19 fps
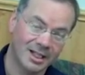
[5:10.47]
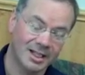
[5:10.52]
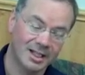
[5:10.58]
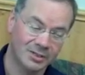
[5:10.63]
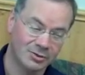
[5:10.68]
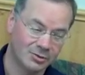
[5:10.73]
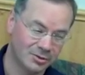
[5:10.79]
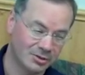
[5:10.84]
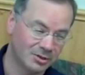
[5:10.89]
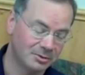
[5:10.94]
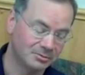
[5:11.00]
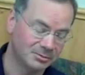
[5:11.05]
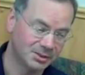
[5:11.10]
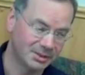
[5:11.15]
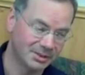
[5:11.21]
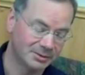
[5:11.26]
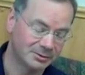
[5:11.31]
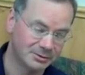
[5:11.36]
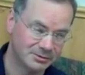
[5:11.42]
in terms
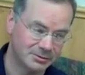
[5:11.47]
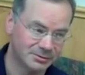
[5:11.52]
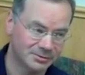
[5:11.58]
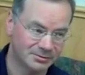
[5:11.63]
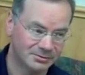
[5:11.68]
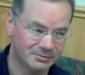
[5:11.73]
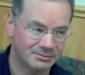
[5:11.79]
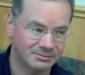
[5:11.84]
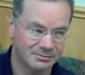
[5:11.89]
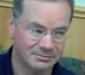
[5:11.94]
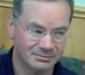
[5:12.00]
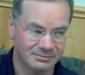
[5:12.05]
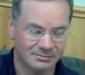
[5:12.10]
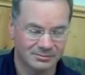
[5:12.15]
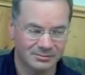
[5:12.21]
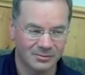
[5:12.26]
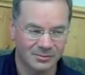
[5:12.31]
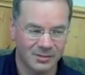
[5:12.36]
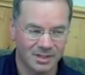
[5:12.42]
of
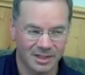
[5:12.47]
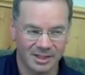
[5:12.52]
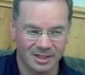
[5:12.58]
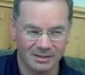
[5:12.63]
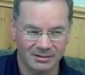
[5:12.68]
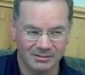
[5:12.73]
the